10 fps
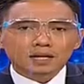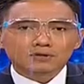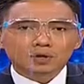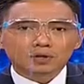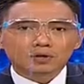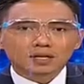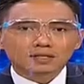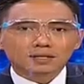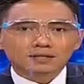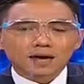Even though
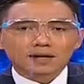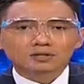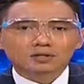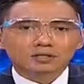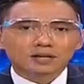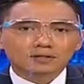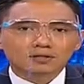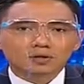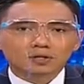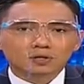Indonesia's external
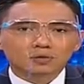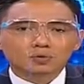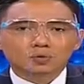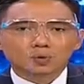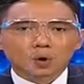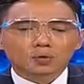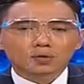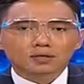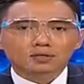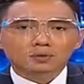debt continues to grow,
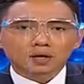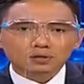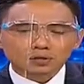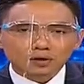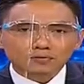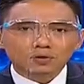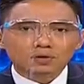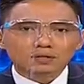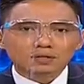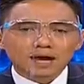the structure of
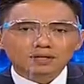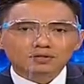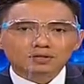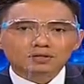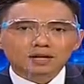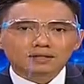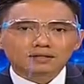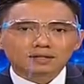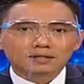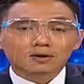Indonesia's external
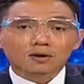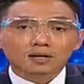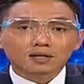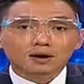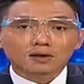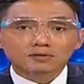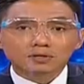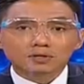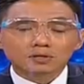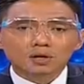debt is currently
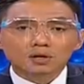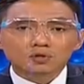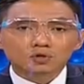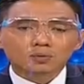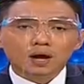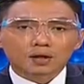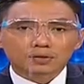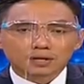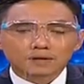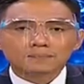considered to be
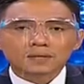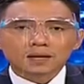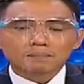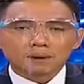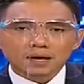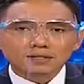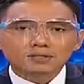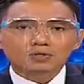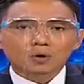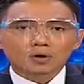healthy.
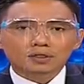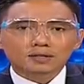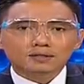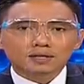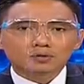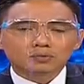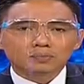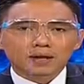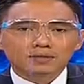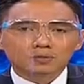Based on the central
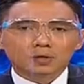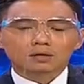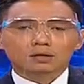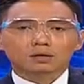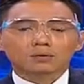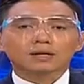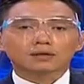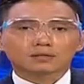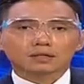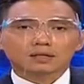bank's
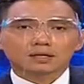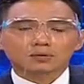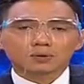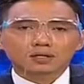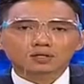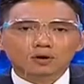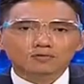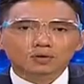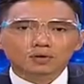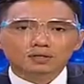records, the ratio
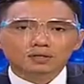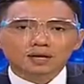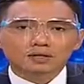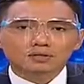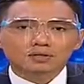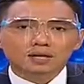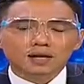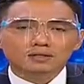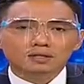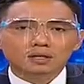of Indonesia's external
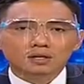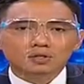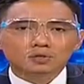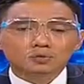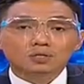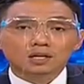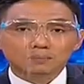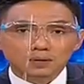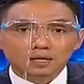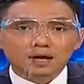debt to
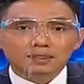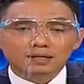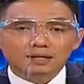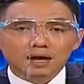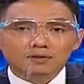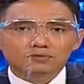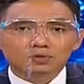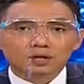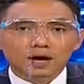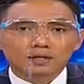GDP at the end of
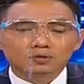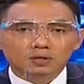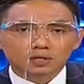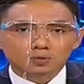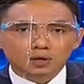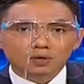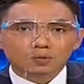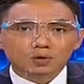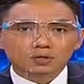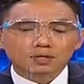July 2020
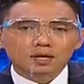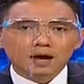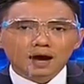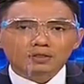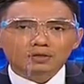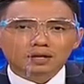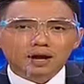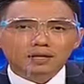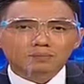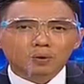was at
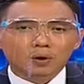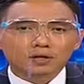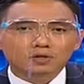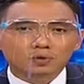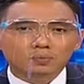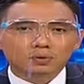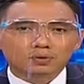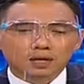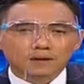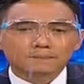
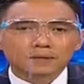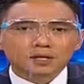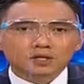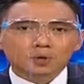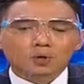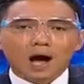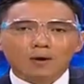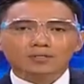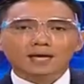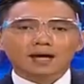38.2%. So
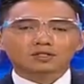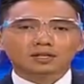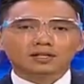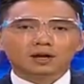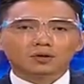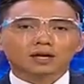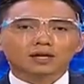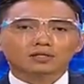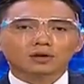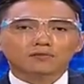how is actually the
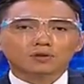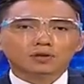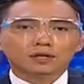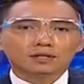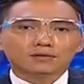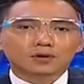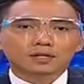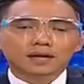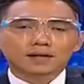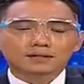allocation of Indonesia's
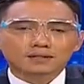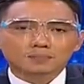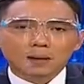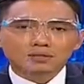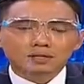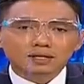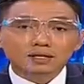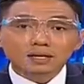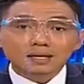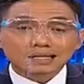foreign debt,
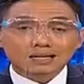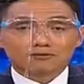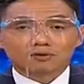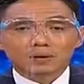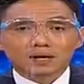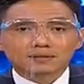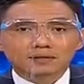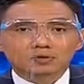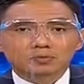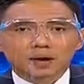especially government and
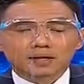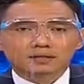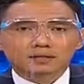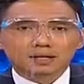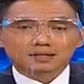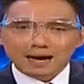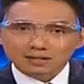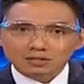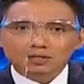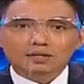central bank's
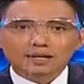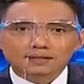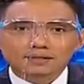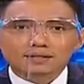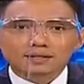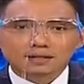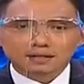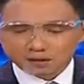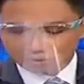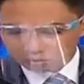debt? Let's see
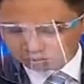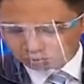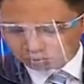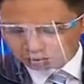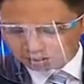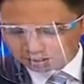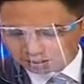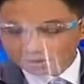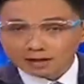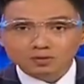it on to
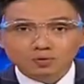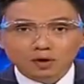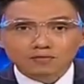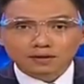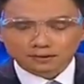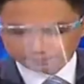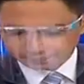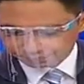the next graphic.